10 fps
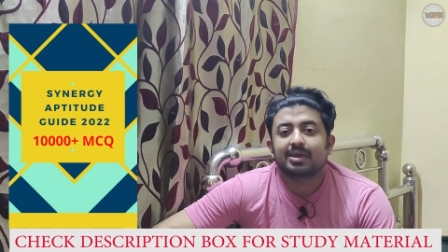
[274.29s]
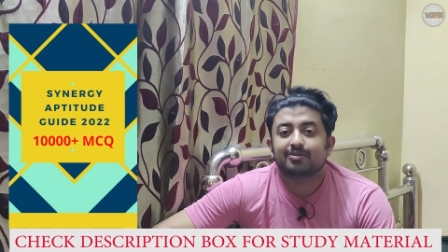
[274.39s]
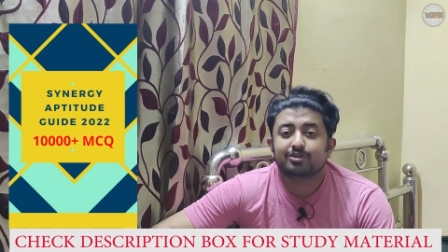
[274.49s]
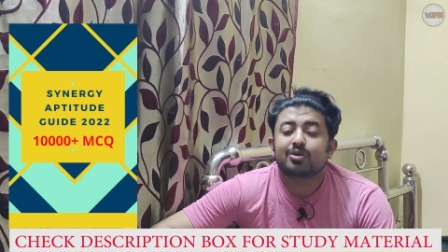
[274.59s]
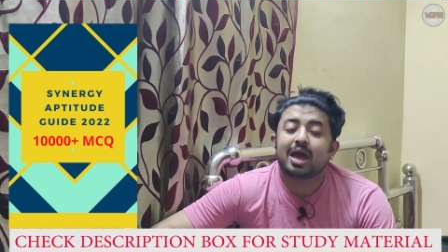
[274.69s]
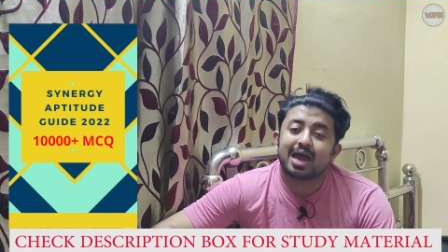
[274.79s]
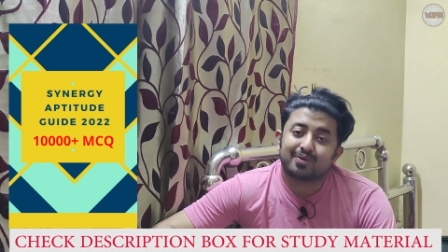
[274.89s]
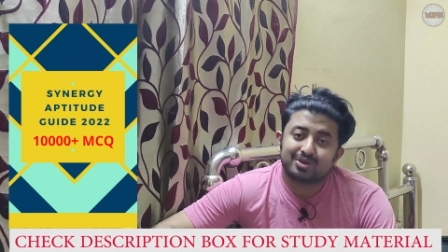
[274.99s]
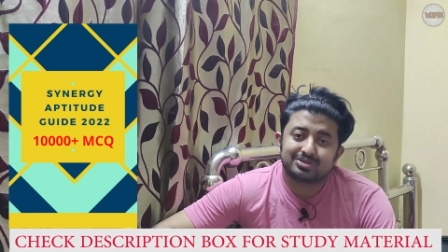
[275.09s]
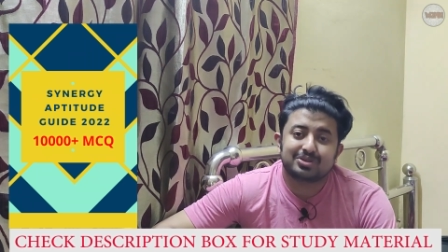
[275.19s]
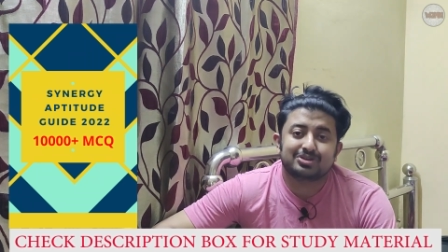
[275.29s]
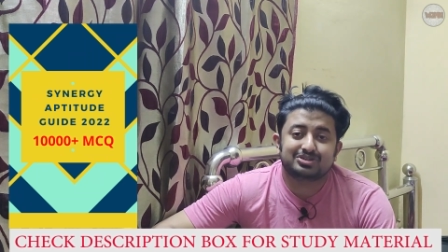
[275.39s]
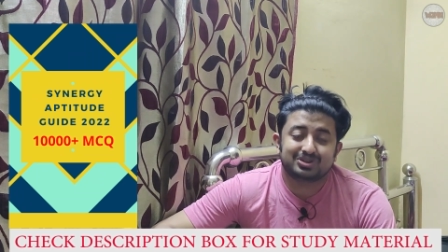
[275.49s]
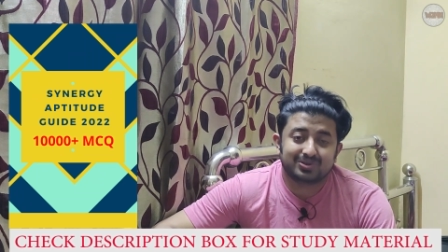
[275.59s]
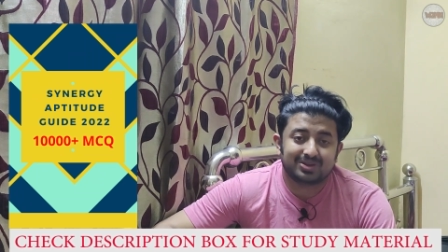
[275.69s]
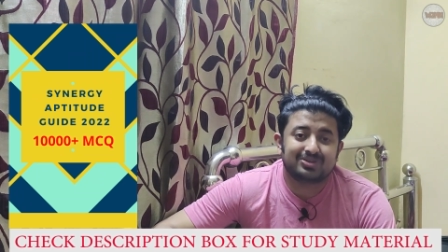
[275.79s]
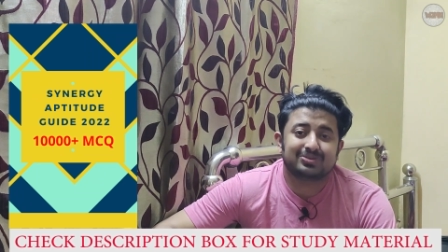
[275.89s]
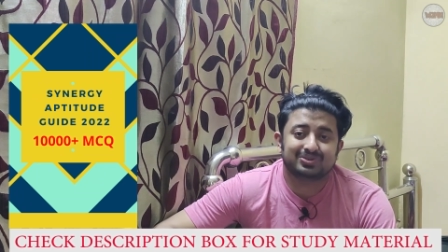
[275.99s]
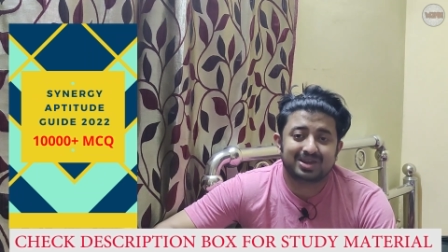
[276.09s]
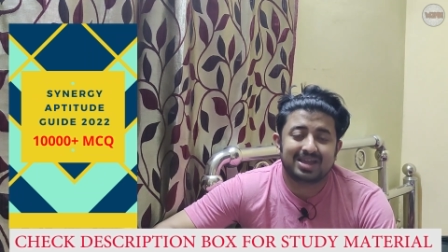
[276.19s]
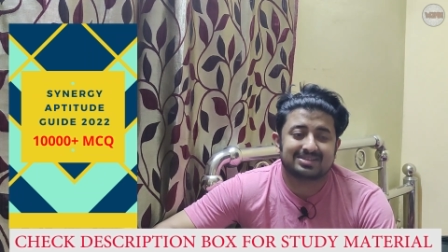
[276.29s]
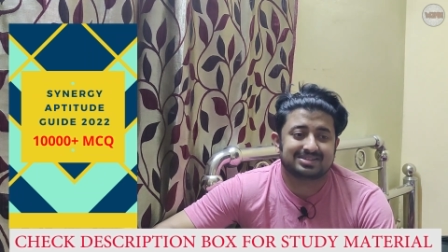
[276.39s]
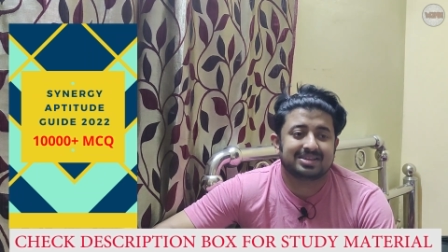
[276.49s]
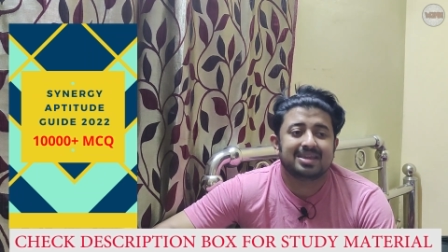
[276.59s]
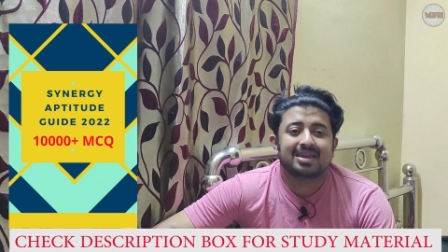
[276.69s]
Even I was not sure what to do next,